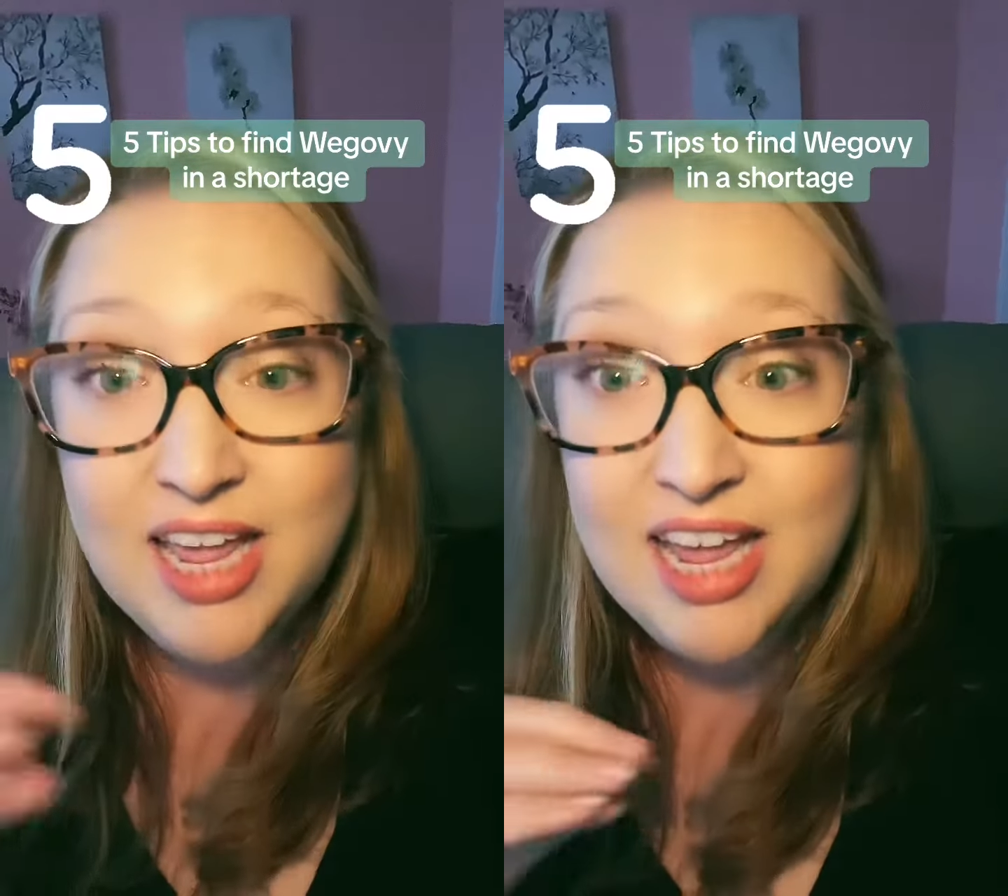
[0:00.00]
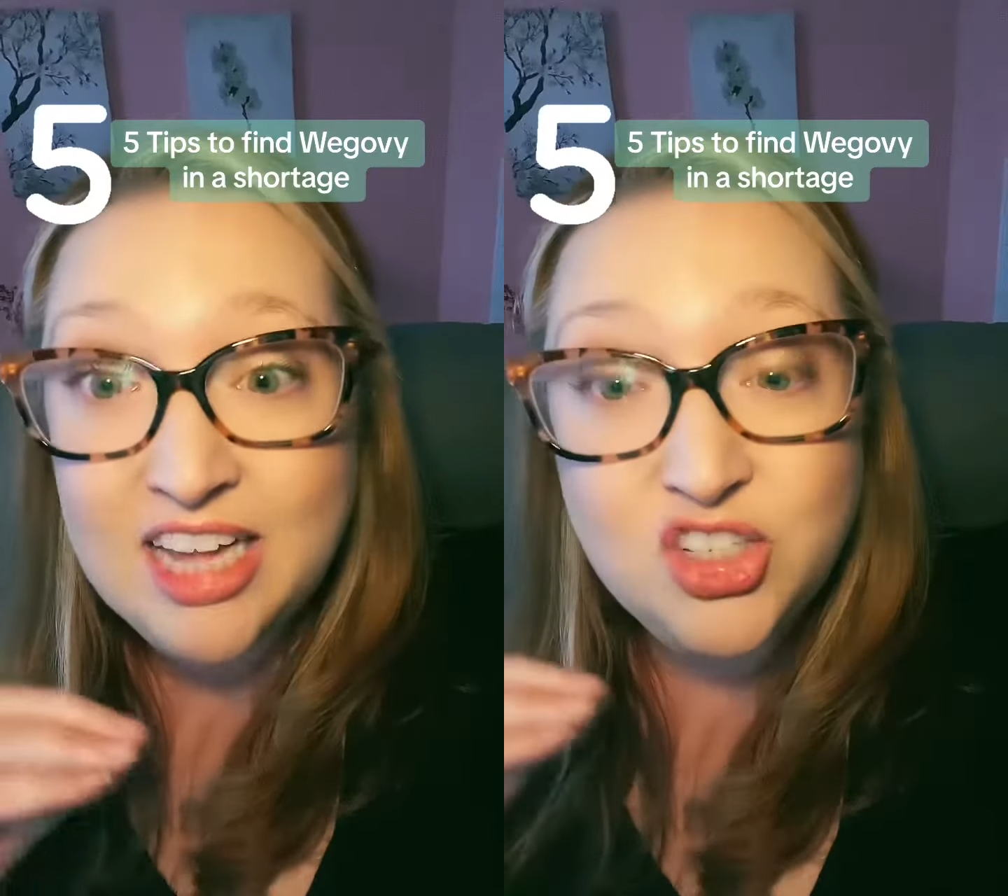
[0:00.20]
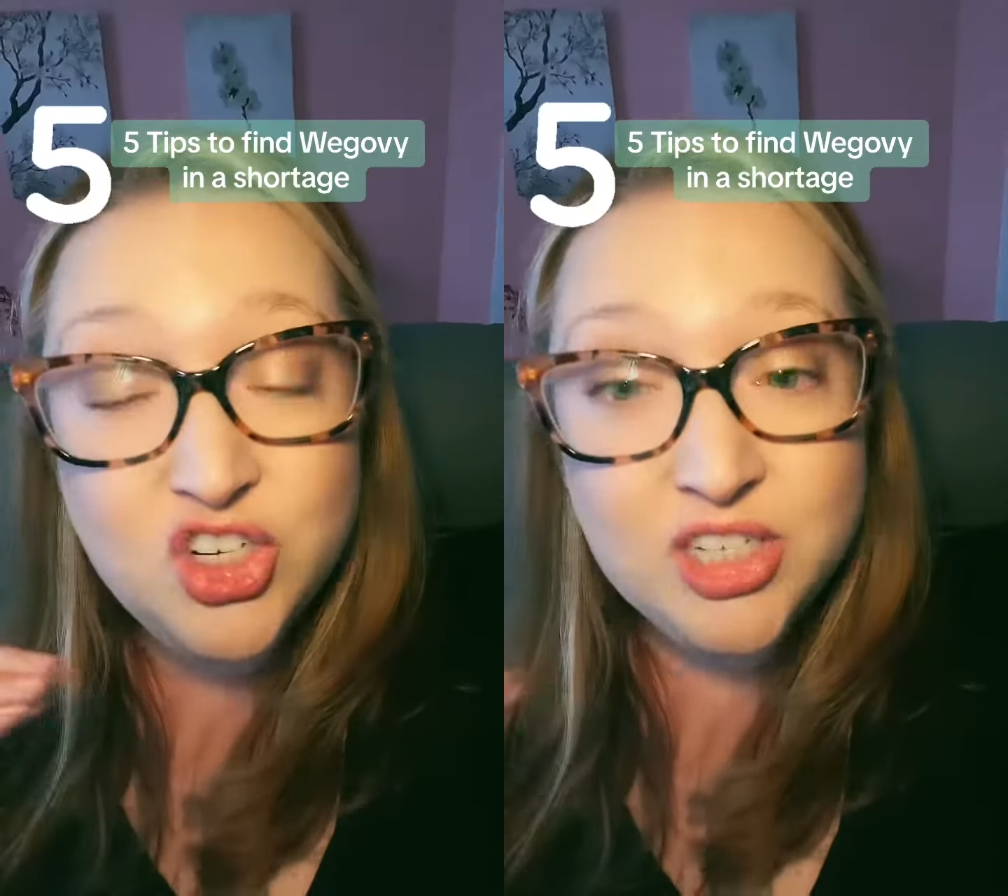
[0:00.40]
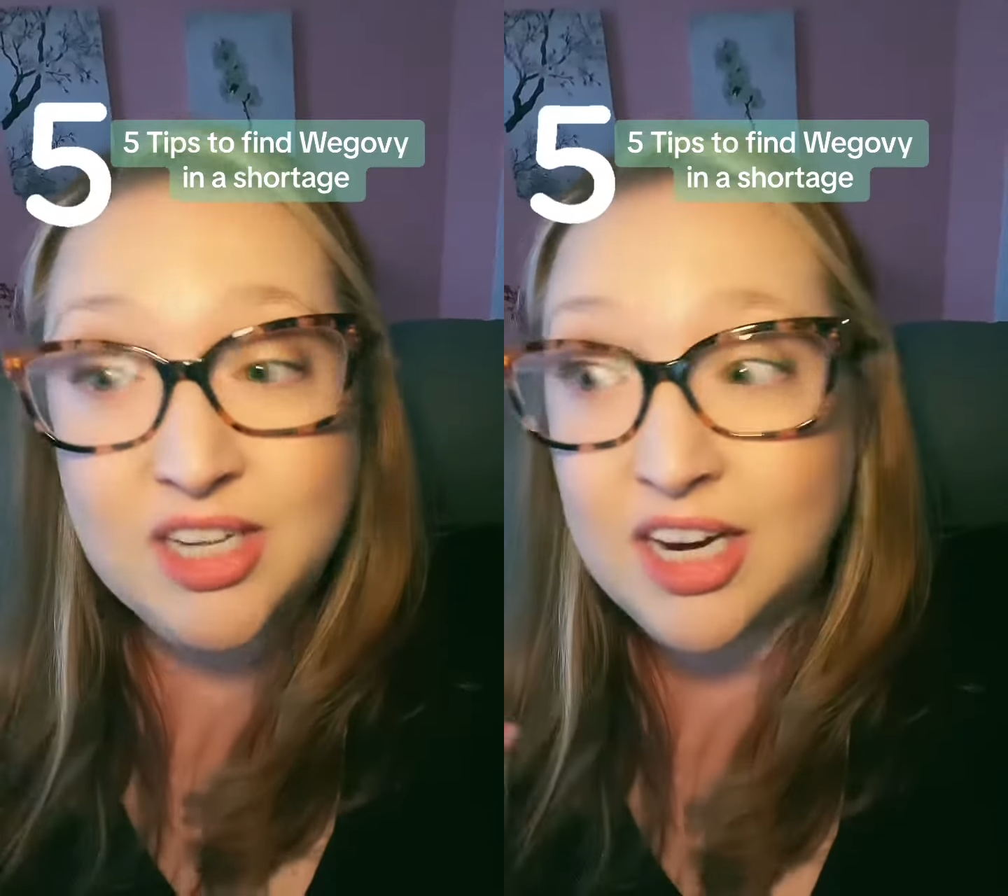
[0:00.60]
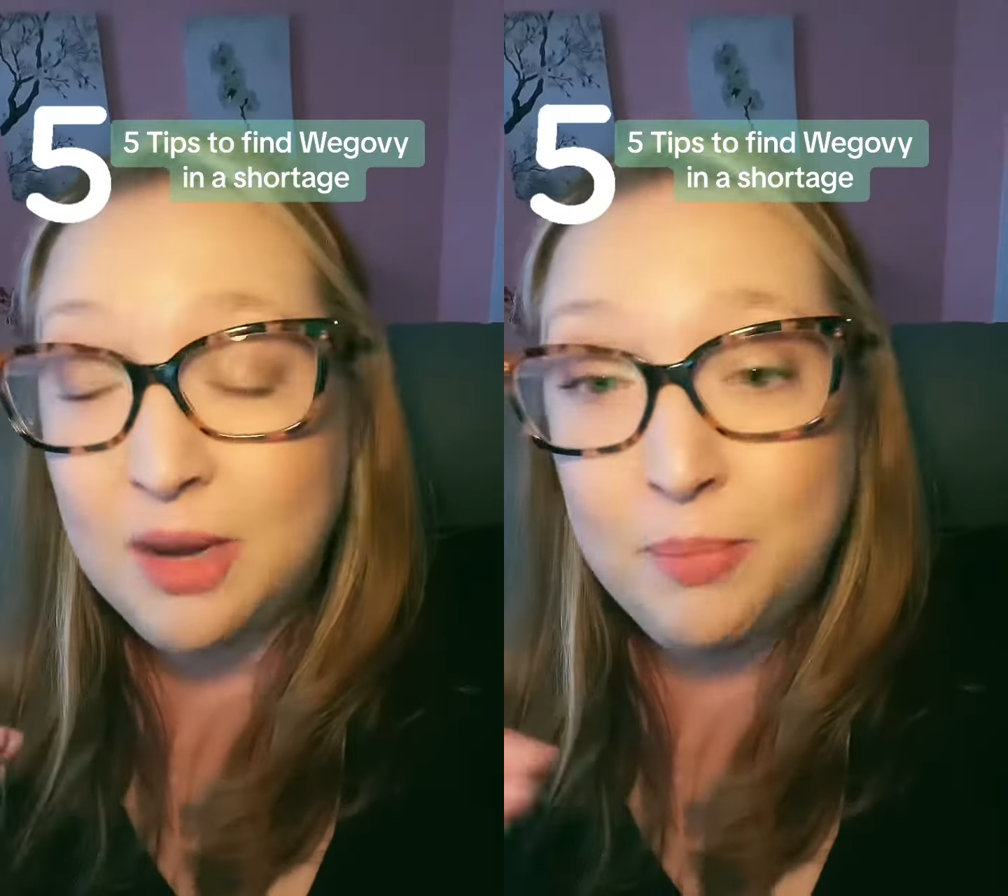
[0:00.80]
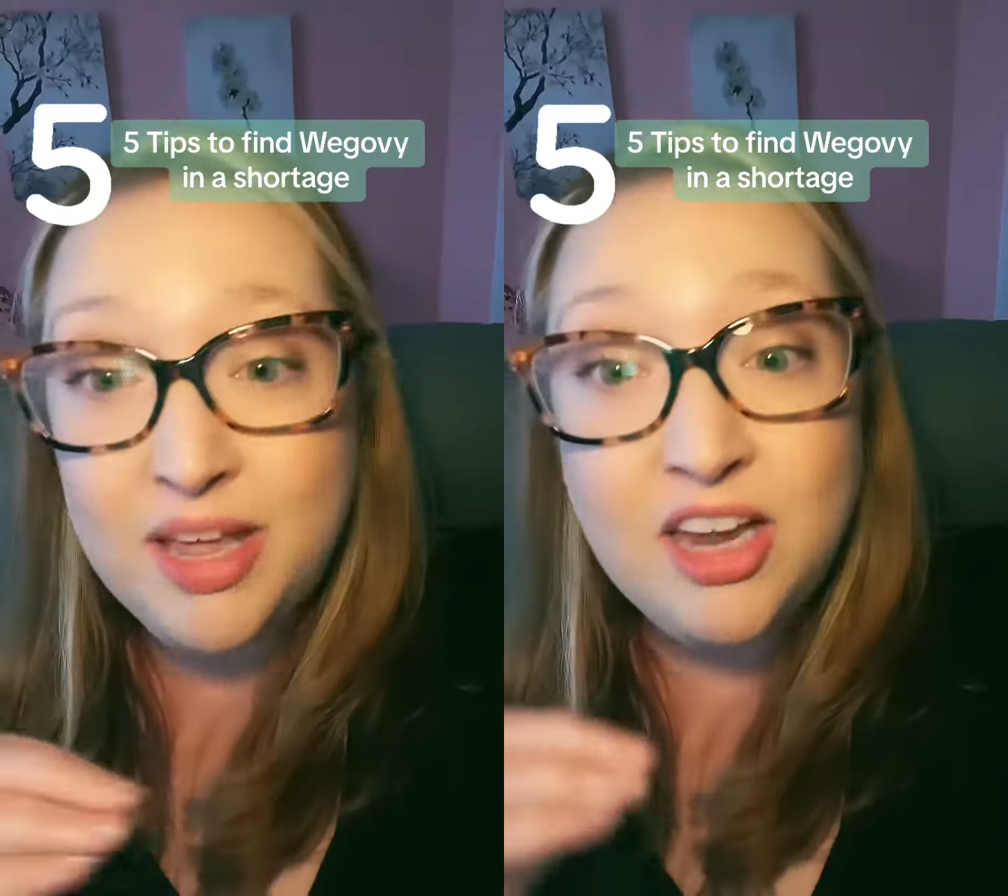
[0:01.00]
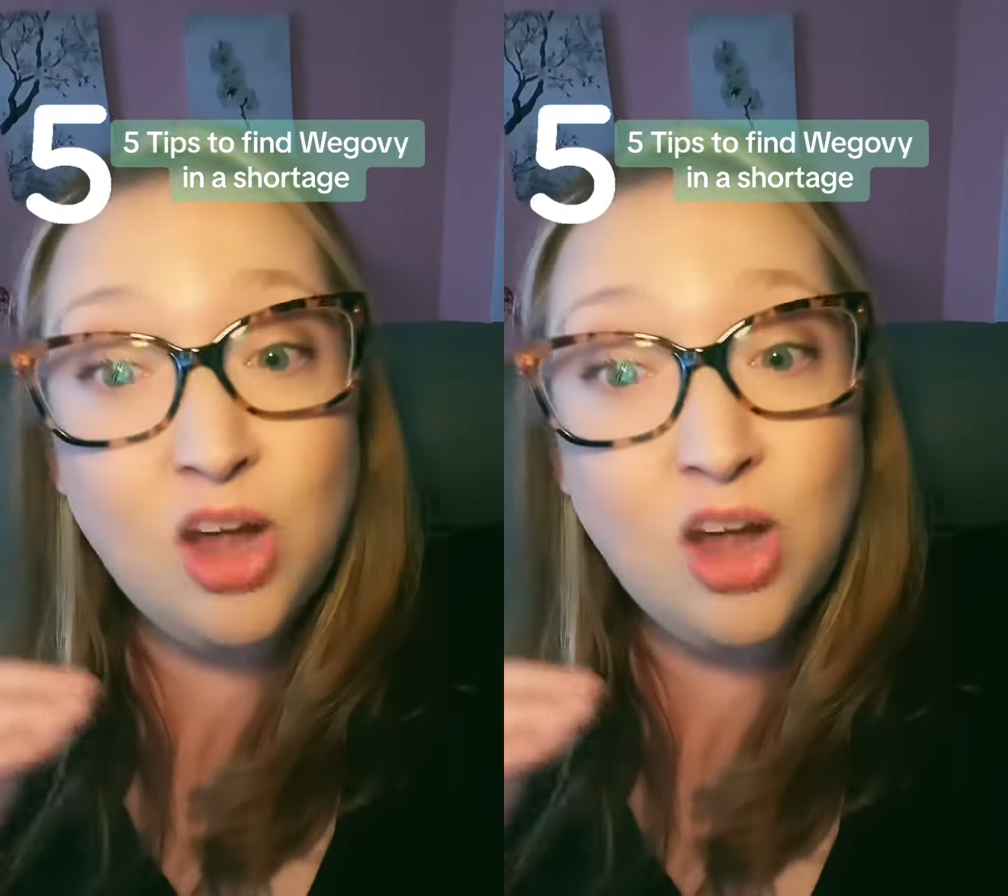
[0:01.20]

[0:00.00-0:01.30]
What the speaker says: It's just going to depend